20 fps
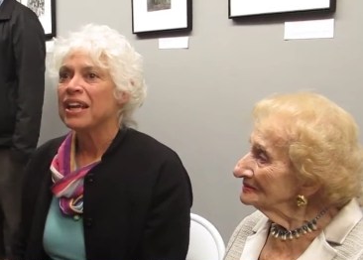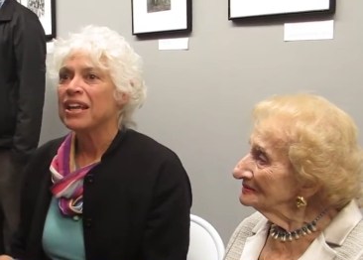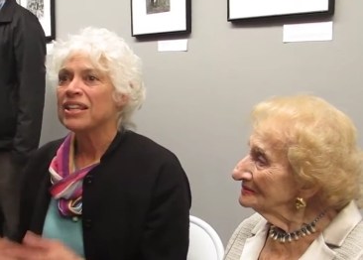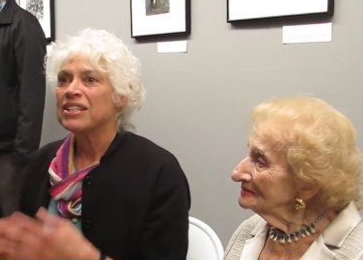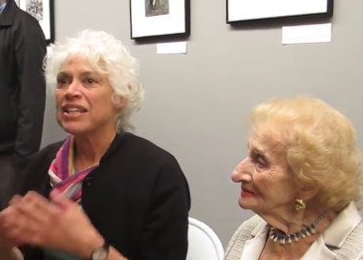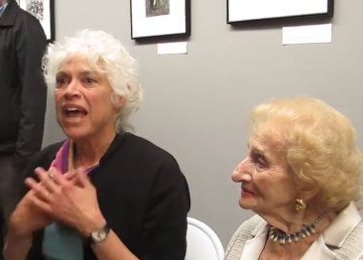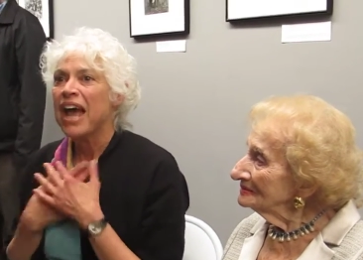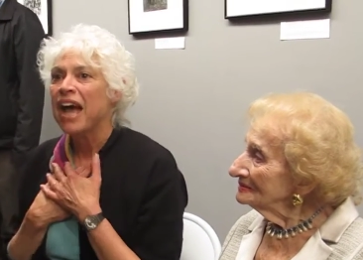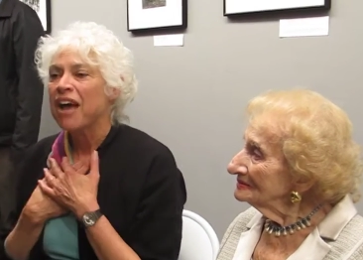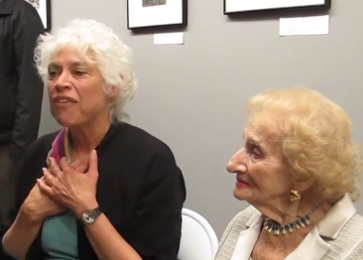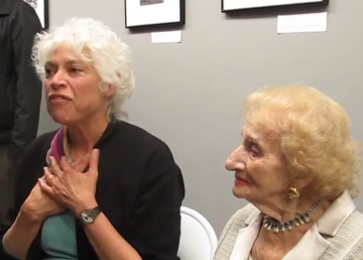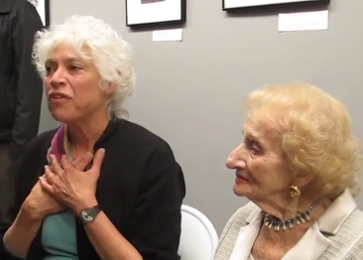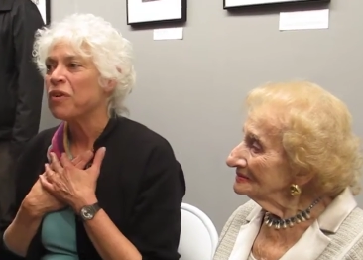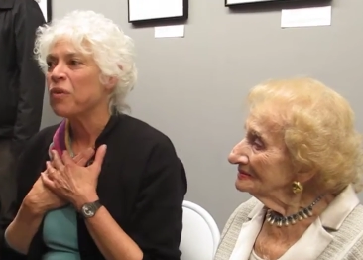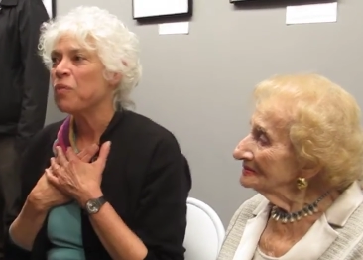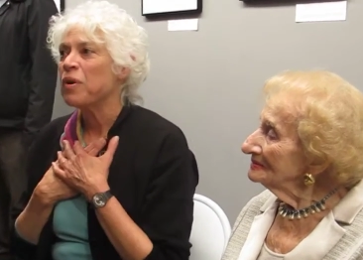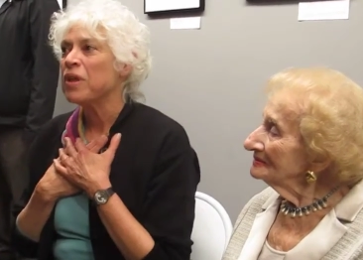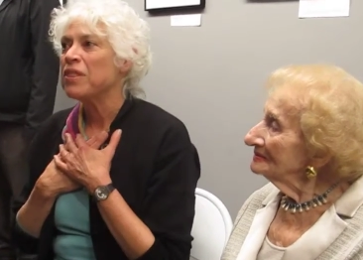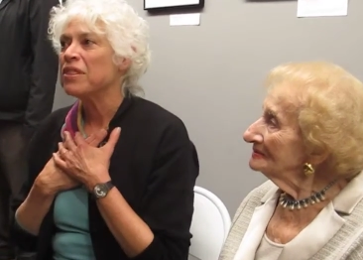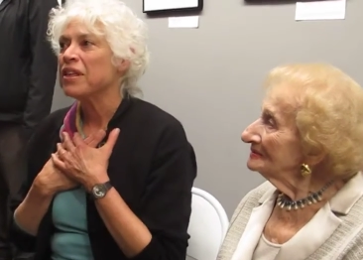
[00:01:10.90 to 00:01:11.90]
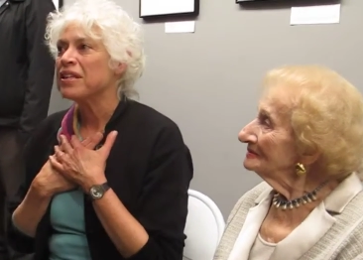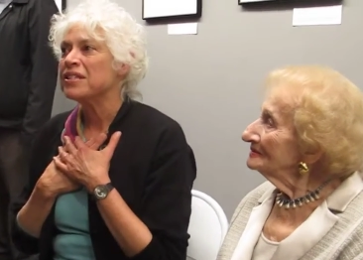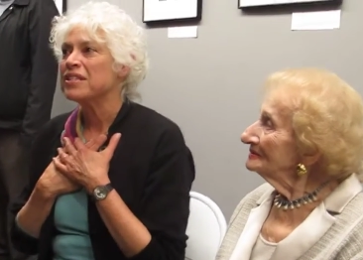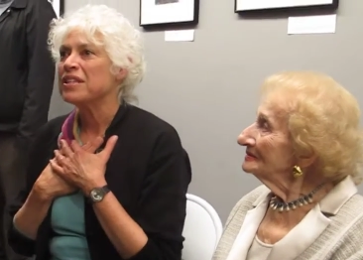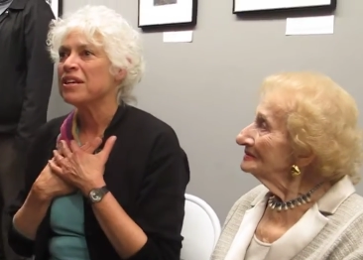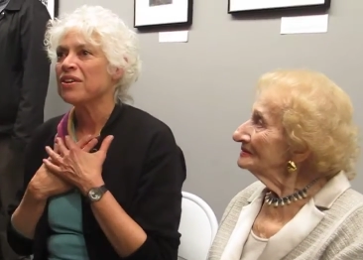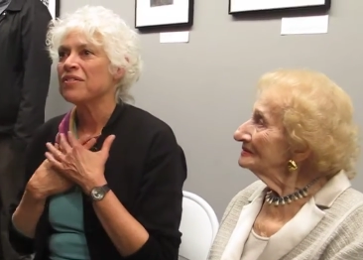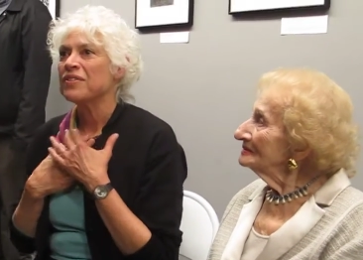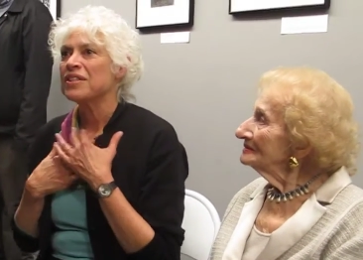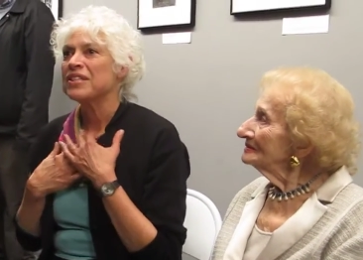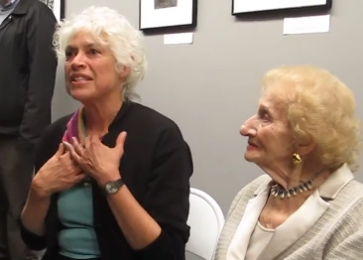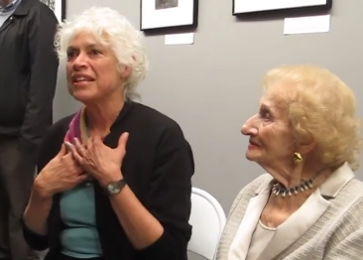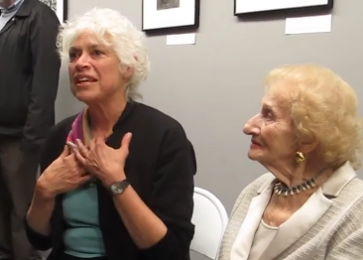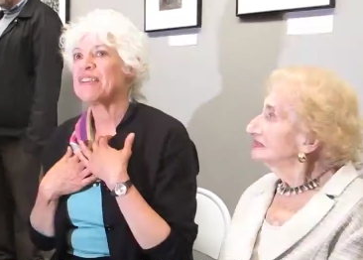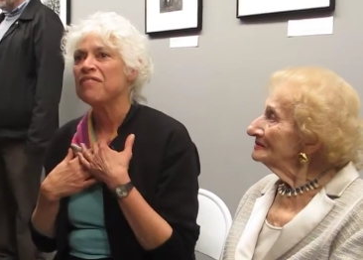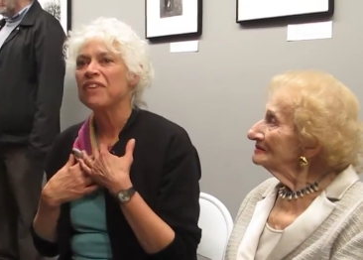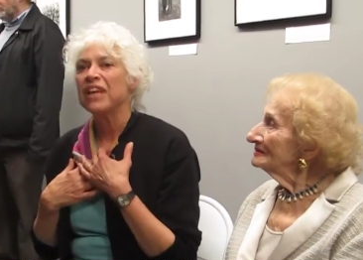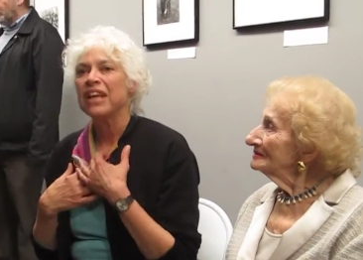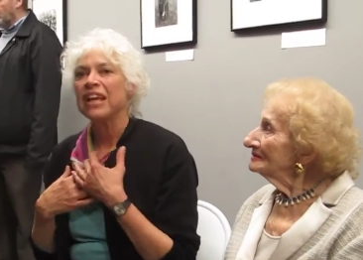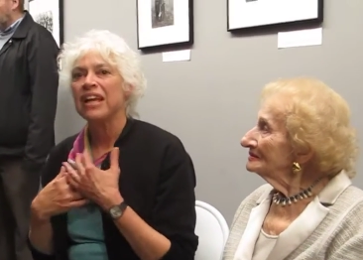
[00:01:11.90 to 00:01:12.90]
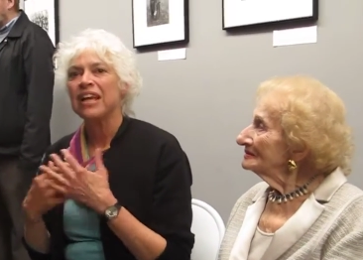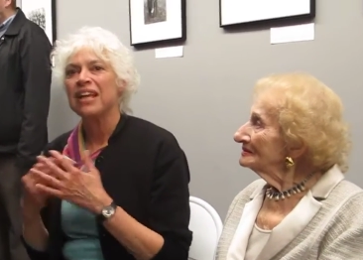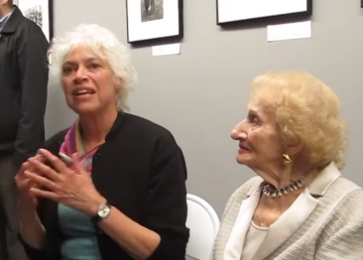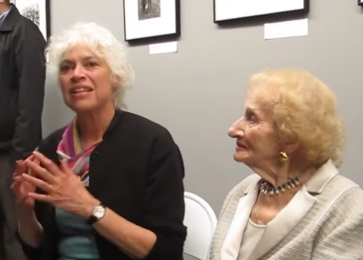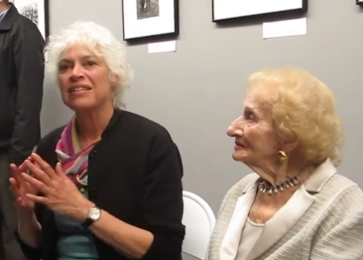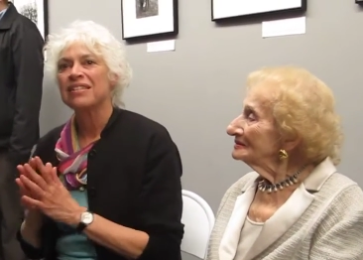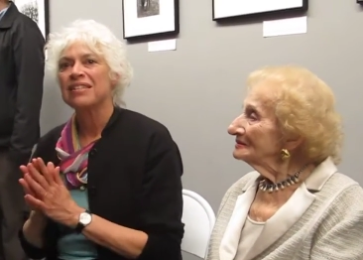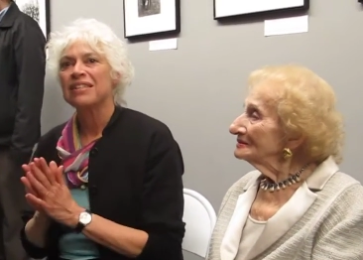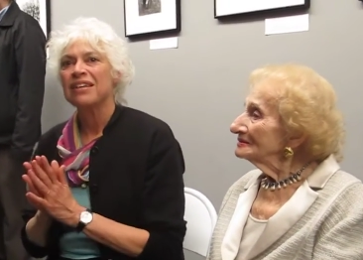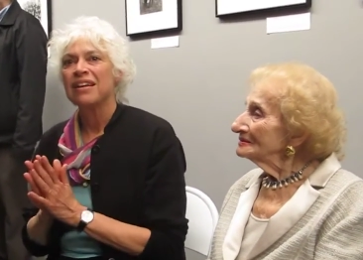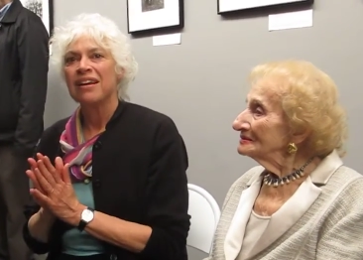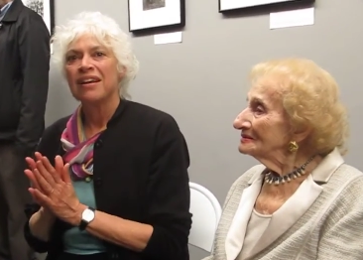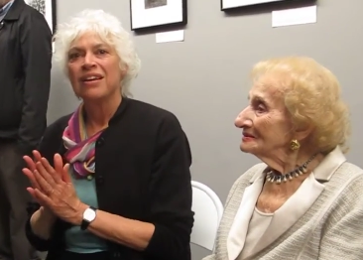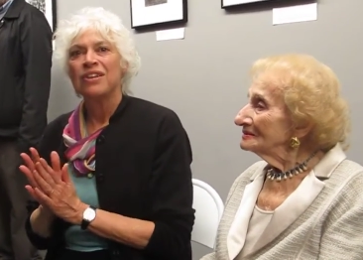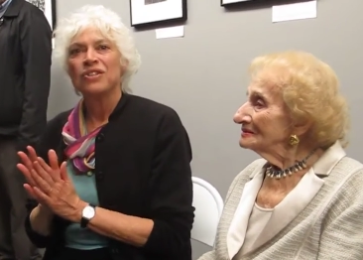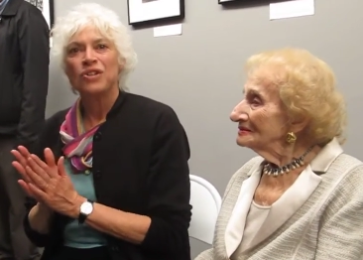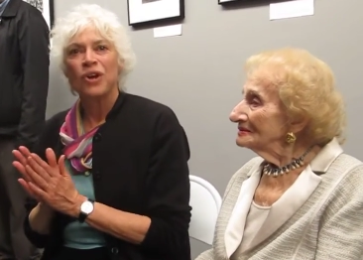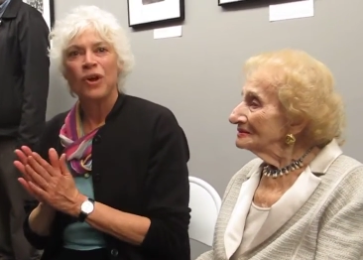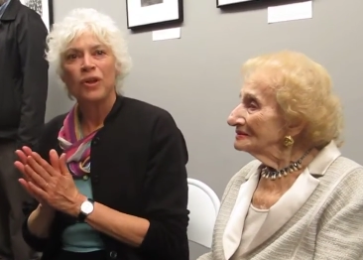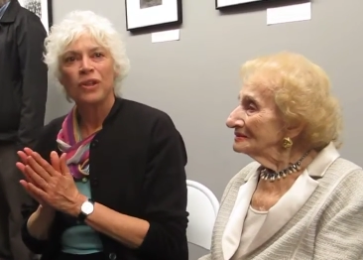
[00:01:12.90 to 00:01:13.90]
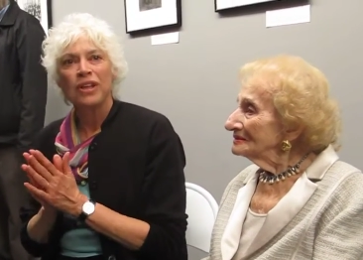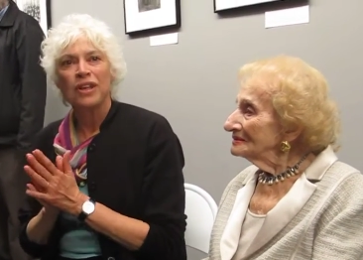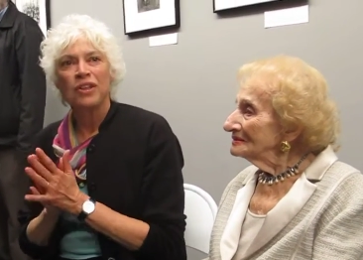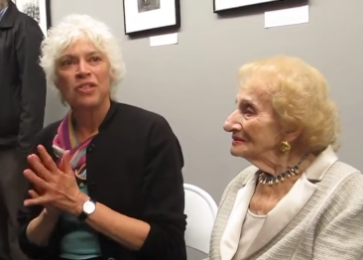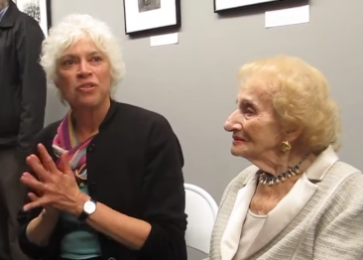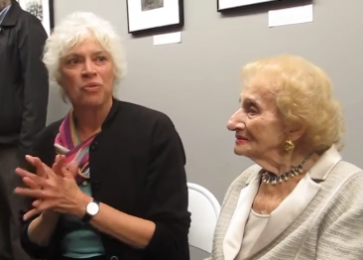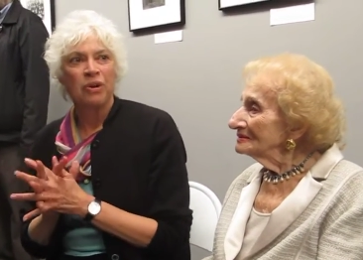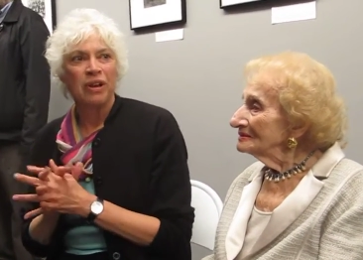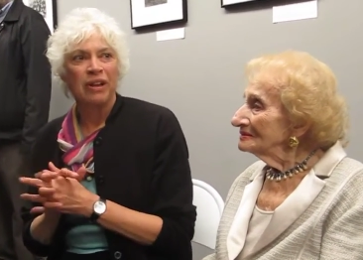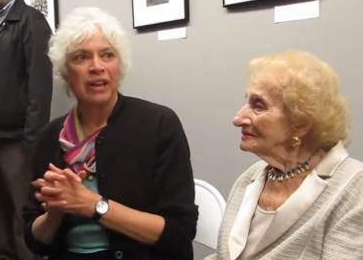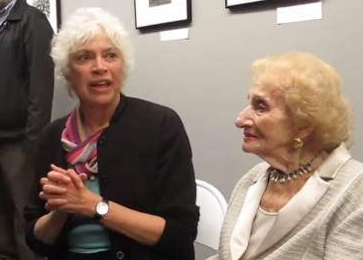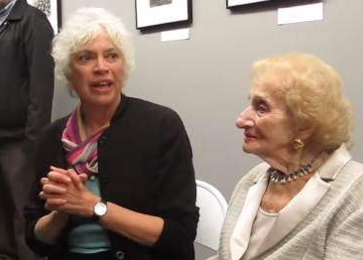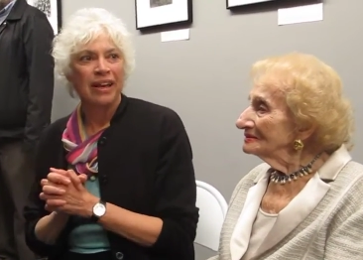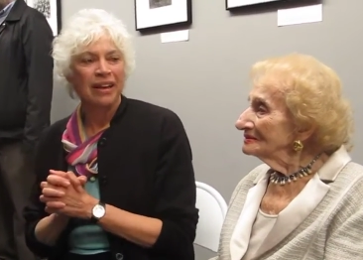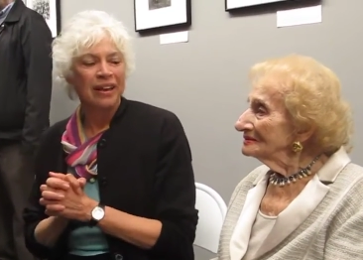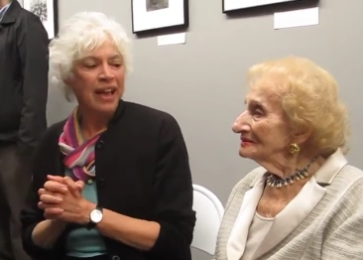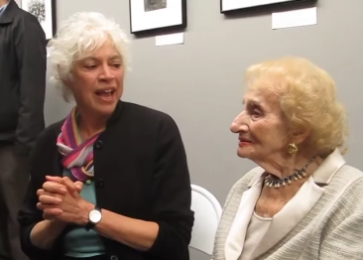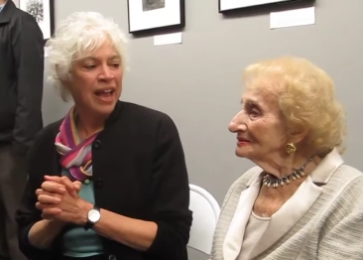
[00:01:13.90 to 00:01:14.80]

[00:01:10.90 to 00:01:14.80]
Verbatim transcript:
Speaker 1: to have her with us here this evening is totally thrilling,